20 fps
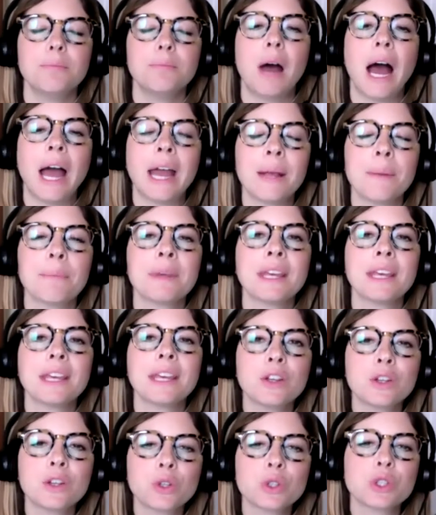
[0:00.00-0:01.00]
I am
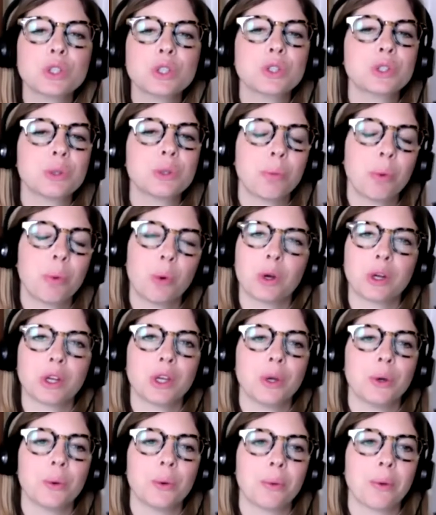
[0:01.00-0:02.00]
here to support
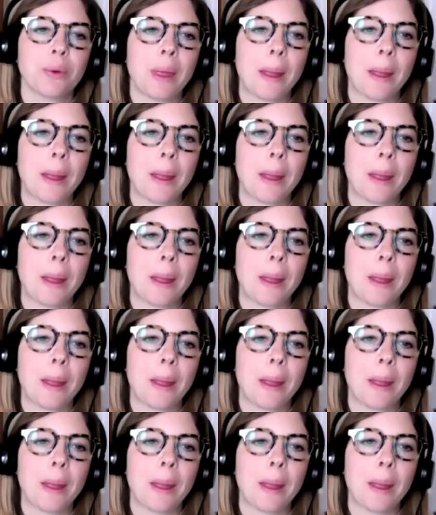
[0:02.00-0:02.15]
you.